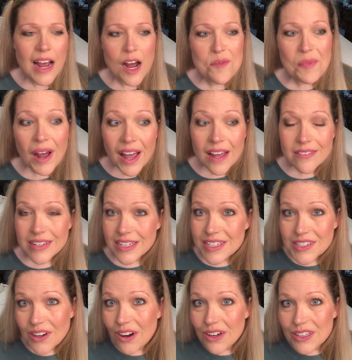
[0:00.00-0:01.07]
I'm not having to
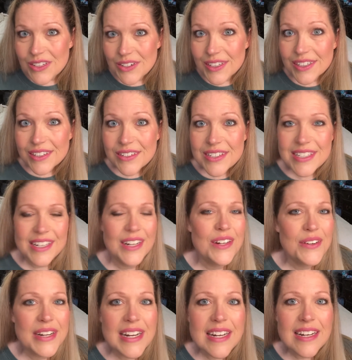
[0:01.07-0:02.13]
talk through, so
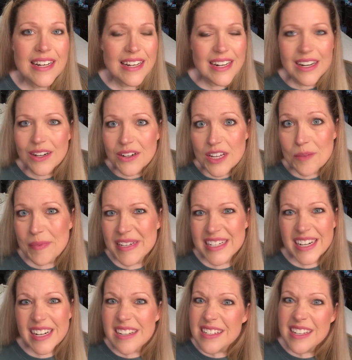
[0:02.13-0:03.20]
it, you know, can be
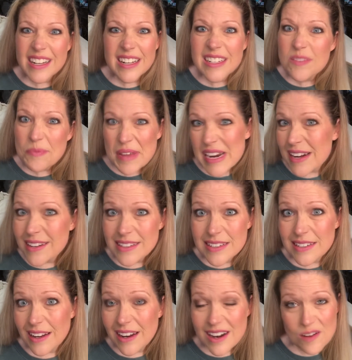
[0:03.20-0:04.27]
done in 10
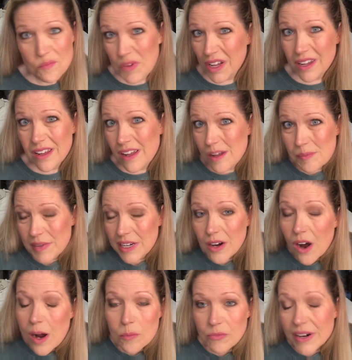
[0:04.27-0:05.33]
minutes, and I'm done. You
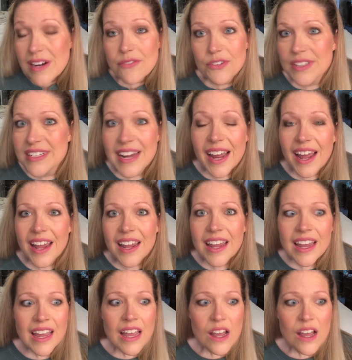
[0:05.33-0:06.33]
know, I'm ready for the day.